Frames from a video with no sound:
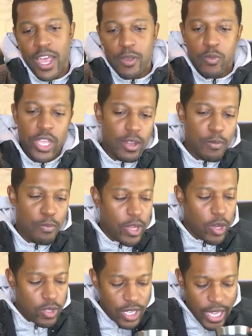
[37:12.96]
We in the building,
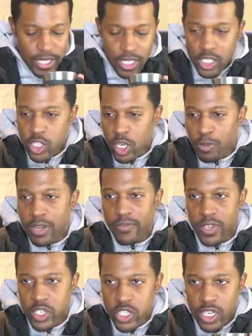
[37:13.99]
ladies and gentlemen. If you're
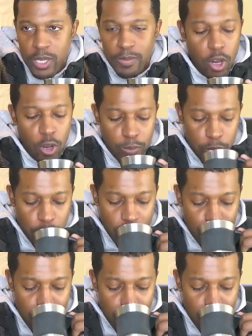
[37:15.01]
asleep, I hope you up.